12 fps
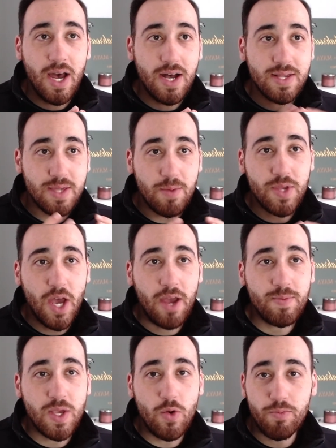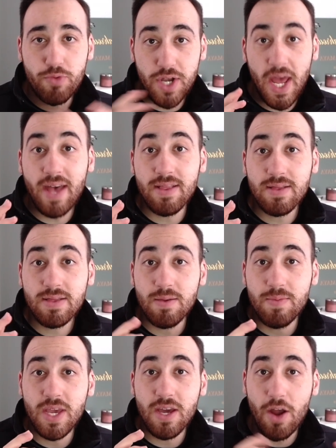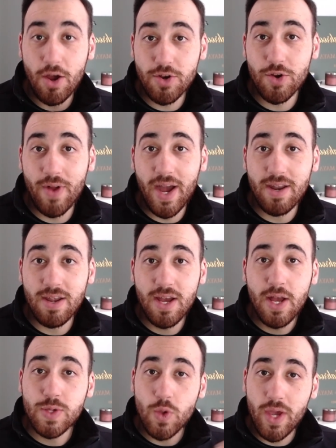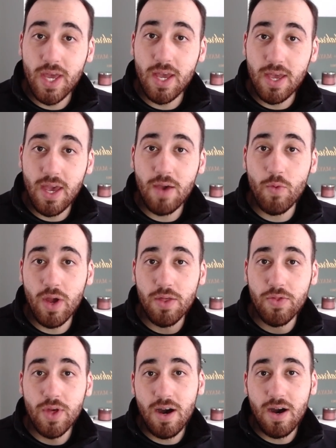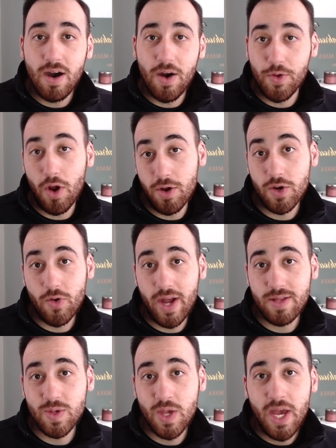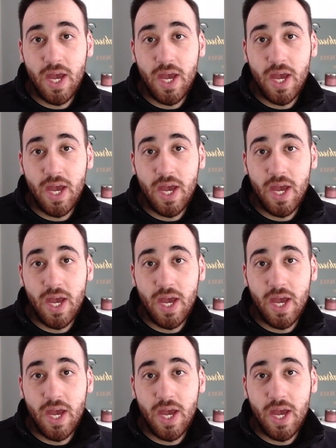Sometimes he would pretend to be an undergrad so he can get with other undergrads.